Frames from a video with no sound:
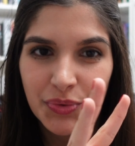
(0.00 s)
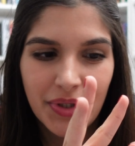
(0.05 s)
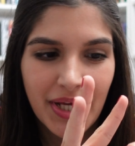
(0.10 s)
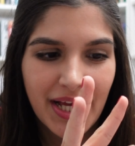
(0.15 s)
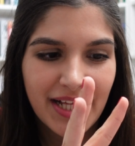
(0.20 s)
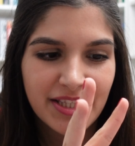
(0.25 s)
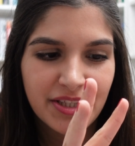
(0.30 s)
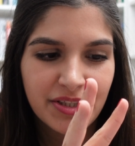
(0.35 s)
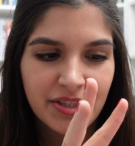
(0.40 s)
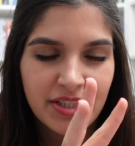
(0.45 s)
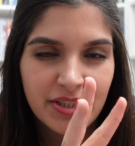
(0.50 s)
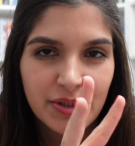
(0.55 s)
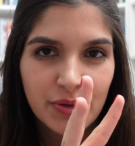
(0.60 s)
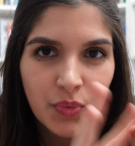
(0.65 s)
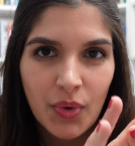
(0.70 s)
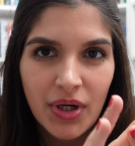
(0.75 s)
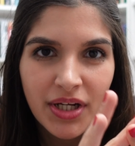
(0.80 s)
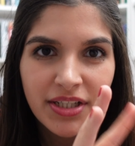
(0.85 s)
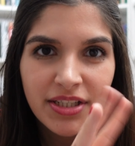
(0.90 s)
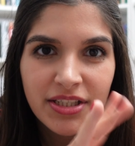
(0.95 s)
We had tier
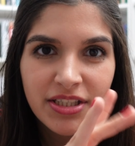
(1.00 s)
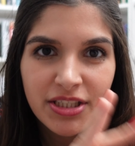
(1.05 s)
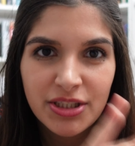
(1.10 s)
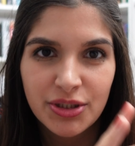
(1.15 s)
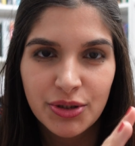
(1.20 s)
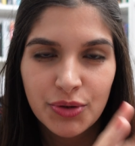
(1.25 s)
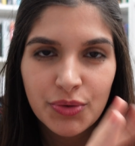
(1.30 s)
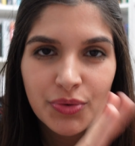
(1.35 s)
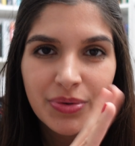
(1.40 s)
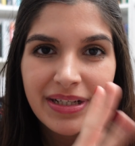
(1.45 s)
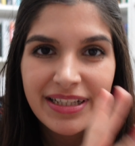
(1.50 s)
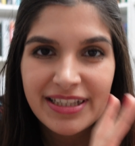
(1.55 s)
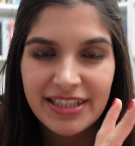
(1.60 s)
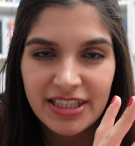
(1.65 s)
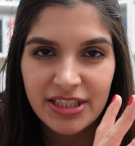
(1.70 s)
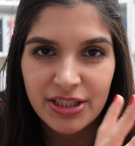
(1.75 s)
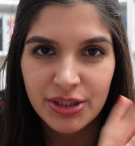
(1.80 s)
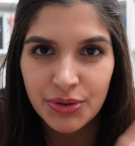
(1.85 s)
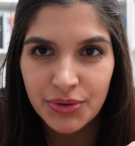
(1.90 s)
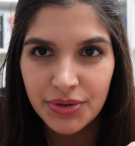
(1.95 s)
1, tier 2 and
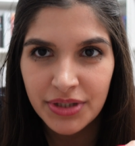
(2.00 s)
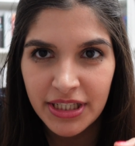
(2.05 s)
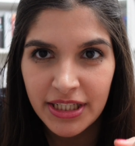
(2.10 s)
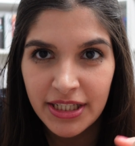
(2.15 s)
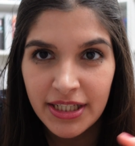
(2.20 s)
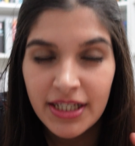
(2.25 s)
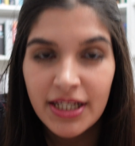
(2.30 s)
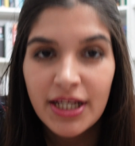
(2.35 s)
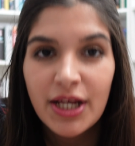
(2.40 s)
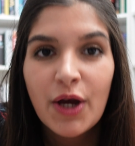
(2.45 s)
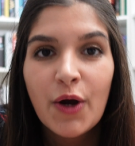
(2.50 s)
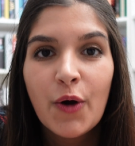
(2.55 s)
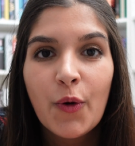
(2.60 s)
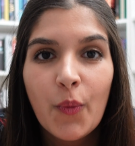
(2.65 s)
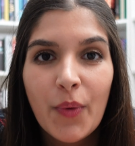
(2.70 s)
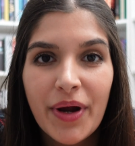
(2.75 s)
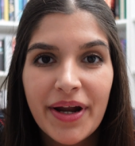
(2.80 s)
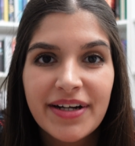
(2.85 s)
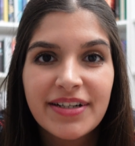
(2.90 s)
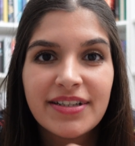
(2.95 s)
tier 3,
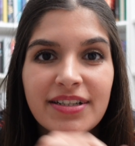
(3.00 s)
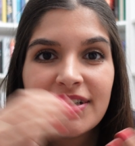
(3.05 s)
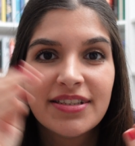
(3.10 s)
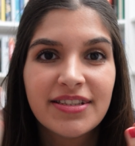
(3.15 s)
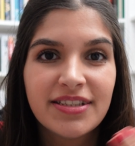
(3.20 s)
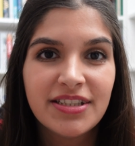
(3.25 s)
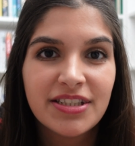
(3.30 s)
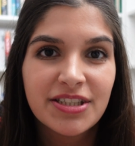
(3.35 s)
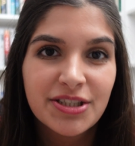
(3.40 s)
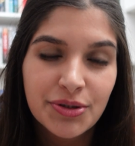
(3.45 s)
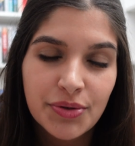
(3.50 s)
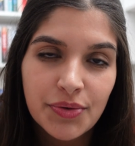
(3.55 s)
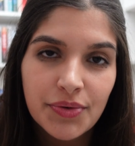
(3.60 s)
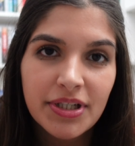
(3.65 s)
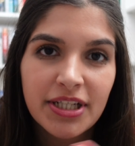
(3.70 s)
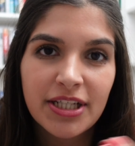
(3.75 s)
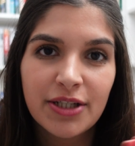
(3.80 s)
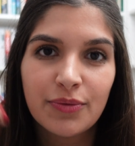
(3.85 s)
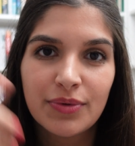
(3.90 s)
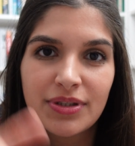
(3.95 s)
where tier
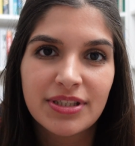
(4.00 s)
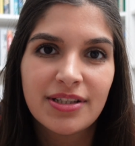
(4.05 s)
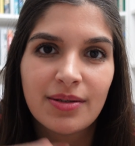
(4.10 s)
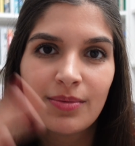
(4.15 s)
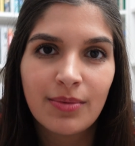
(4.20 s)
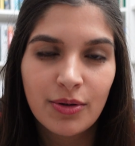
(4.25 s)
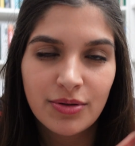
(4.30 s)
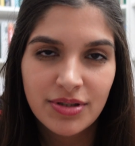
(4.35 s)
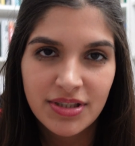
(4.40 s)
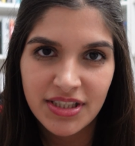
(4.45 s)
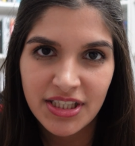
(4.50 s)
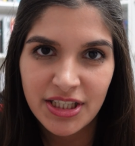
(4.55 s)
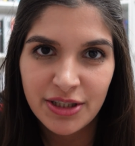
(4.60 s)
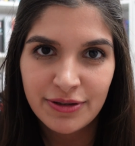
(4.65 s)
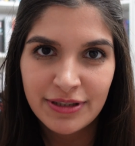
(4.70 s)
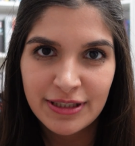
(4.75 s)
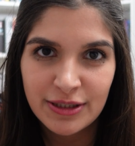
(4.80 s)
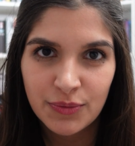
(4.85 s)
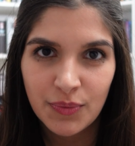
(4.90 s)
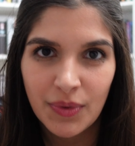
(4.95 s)
3 was the most
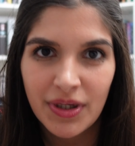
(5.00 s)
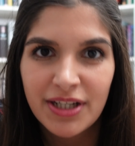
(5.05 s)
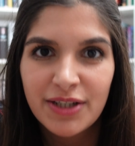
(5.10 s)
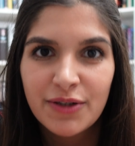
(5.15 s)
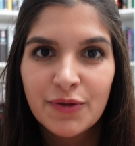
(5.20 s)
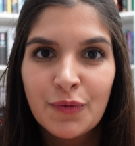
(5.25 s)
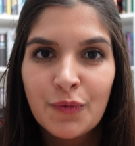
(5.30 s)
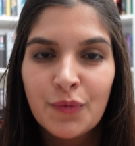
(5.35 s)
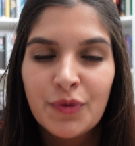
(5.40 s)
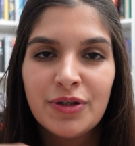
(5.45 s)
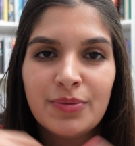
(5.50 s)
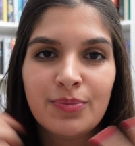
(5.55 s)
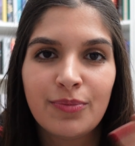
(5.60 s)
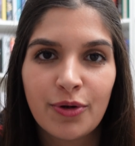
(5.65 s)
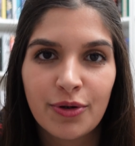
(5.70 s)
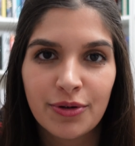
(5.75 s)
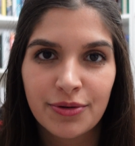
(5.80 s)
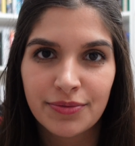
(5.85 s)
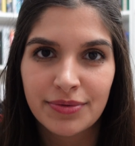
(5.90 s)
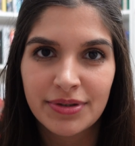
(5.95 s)
serious one with
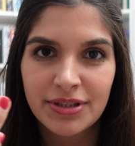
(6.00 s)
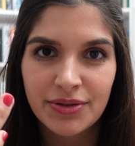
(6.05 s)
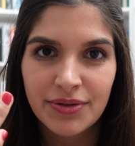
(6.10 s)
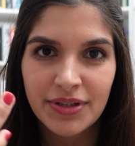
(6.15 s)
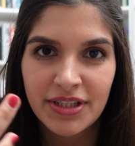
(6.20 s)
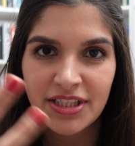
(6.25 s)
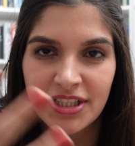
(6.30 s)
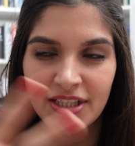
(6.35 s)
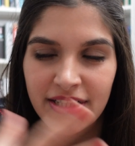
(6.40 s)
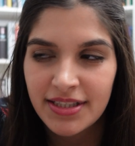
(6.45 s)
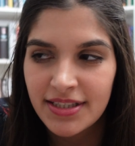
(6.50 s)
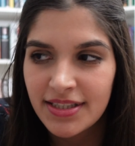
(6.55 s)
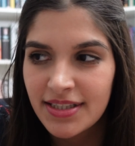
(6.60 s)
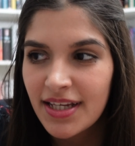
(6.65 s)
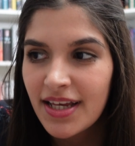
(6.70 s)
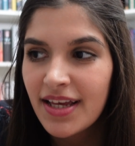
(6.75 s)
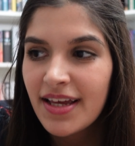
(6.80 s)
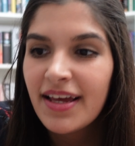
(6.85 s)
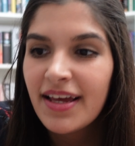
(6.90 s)
more restrictions,